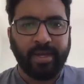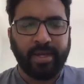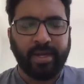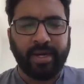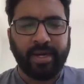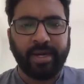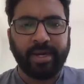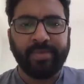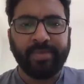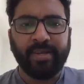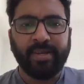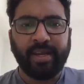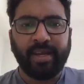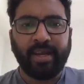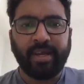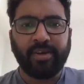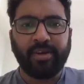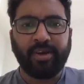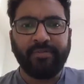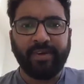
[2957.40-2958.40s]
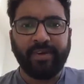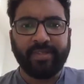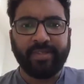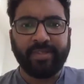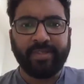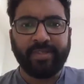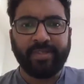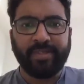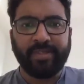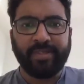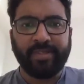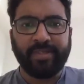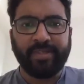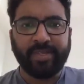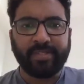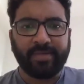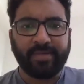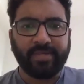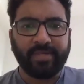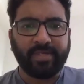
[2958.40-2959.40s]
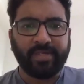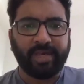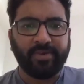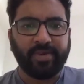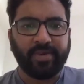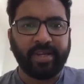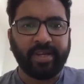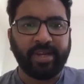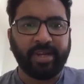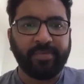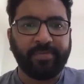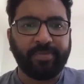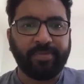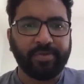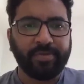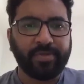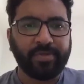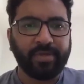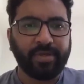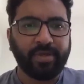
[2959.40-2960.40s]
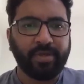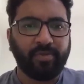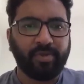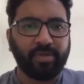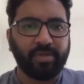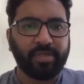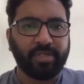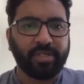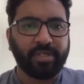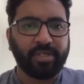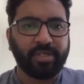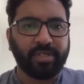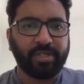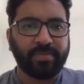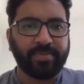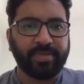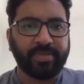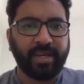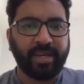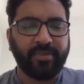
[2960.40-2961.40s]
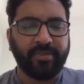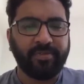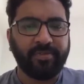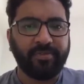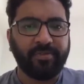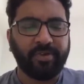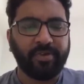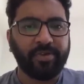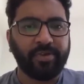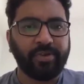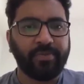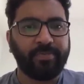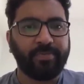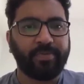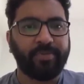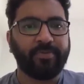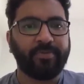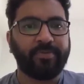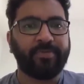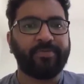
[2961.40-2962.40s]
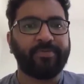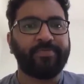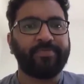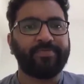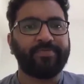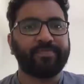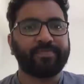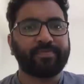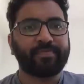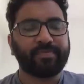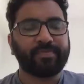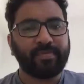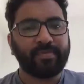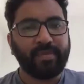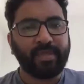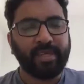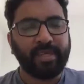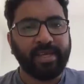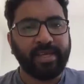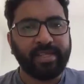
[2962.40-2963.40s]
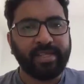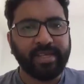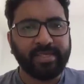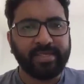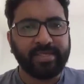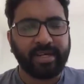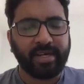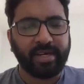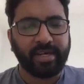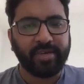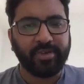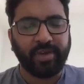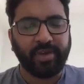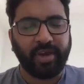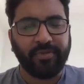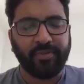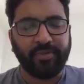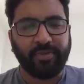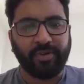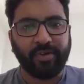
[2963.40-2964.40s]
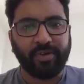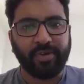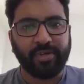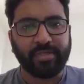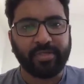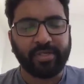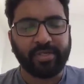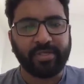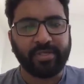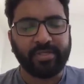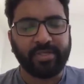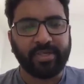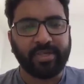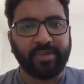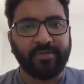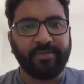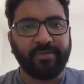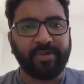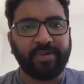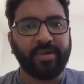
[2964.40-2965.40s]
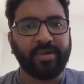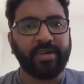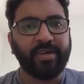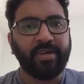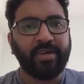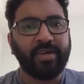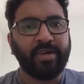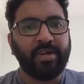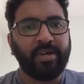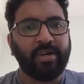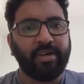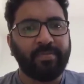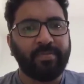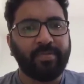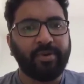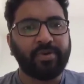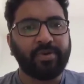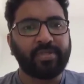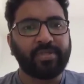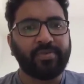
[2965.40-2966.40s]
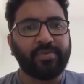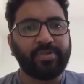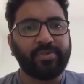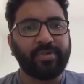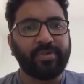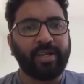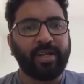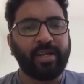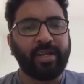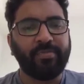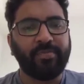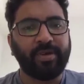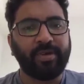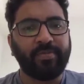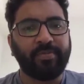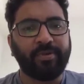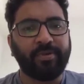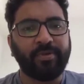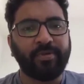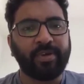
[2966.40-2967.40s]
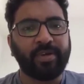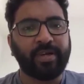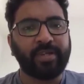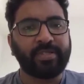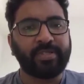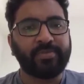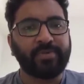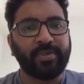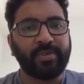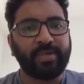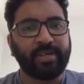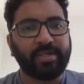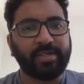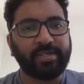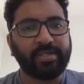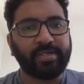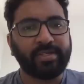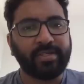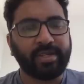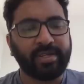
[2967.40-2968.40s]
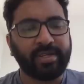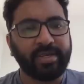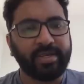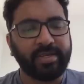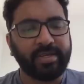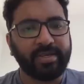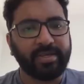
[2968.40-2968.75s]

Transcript: I am in lack of ethics subjects. How can I approach, sir? What steps I have to follow to improve? Ethics, uh, you have to follow a certain set of uh, books which will help improve your conceptual understanding,